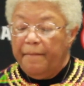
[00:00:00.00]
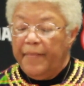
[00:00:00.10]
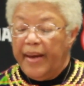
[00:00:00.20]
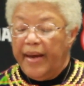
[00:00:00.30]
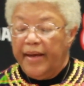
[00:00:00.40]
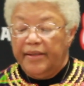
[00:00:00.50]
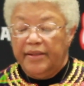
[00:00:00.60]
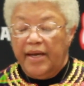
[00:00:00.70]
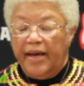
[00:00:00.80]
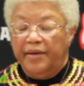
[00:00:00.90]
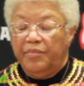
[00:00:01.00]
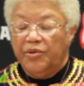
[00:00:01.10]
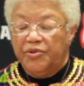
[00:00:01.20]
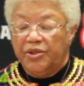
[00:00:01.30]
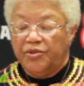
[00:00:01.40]
band and
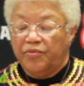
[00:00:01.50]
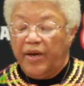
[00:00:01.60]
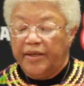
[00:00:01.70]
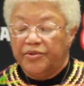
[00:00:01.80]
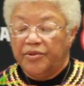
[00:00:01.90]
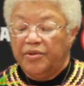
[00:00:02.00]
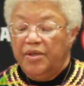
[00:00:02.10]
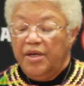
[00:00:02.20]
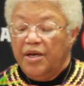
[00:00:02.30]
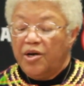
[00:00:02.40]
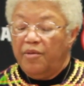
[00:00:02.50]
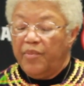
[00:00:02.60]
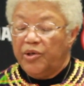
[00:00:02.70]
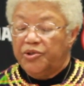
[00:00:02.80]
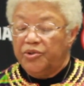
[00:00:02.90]
music director,
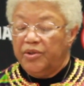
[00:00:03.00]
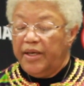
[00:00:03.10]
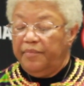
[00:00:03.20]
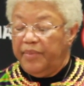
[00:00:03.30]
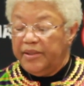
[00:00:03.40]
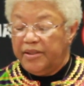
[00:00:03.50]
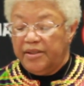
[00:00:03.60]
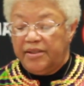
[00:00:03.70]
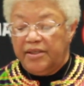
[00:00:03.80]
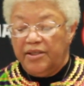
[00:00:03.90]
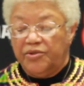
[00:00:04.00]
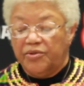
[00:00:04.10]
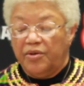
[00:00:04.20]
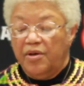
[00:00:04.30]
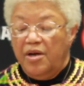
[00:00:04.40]
commercial and business
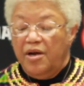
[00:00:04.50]
teacher,